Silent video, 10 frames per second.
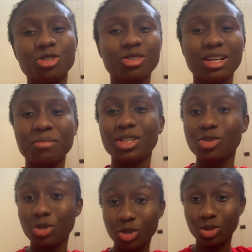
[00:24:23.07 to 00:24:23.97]
to let me
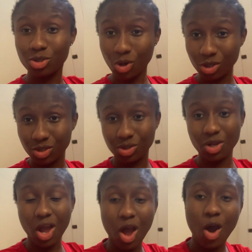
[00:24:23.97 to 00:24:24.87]
know your thoughts
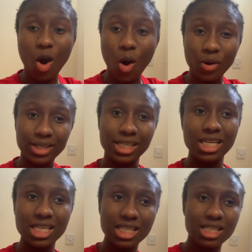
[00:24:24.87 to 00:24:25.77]
on
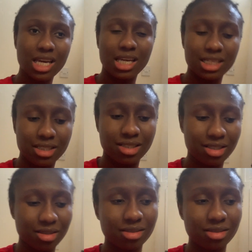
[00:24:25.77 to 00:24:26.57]
it and